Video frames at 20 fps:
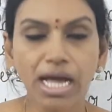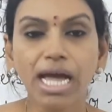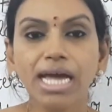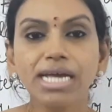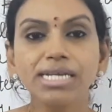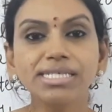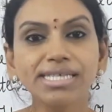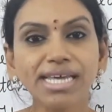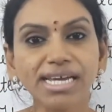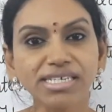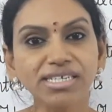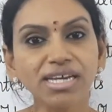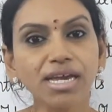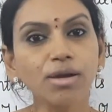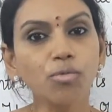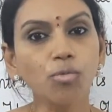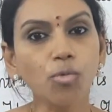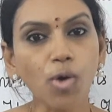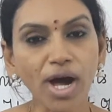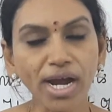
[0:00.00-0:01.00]
In
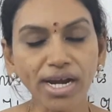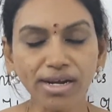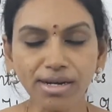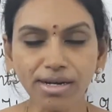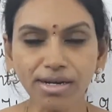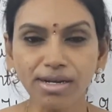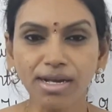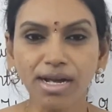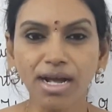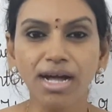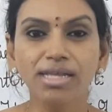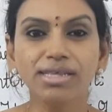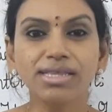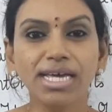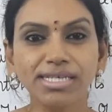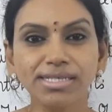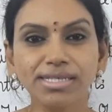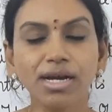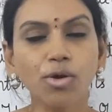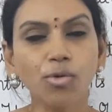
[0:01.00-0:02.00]
section 1,
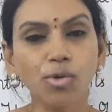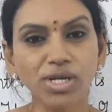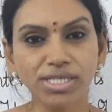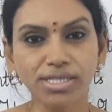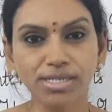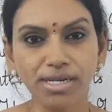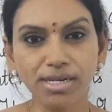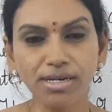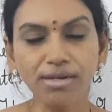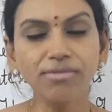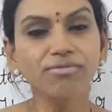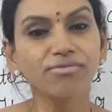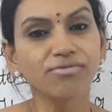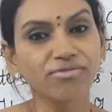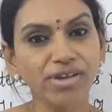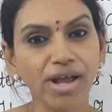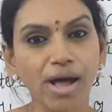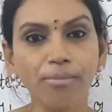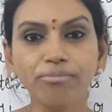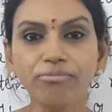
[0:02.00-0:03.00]
there's a question
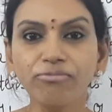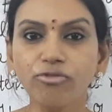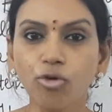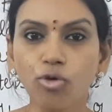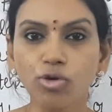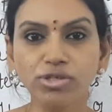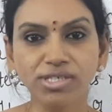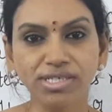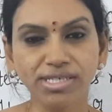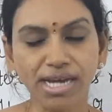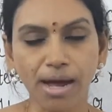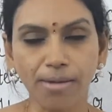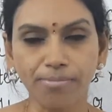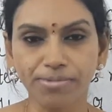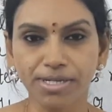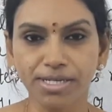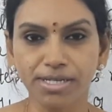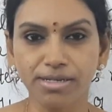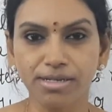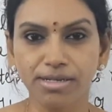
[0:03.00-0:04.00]
from force
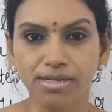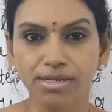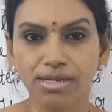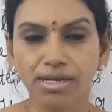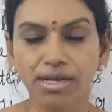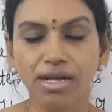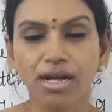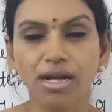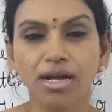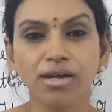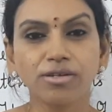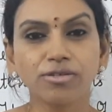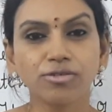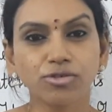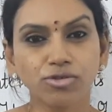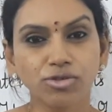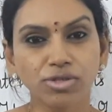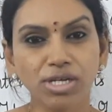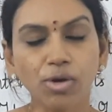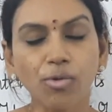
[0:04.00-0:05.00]
chapter.
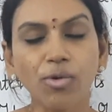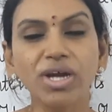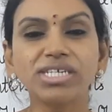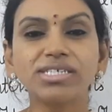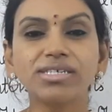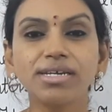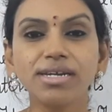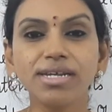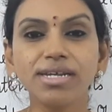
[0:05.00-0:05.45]
So the question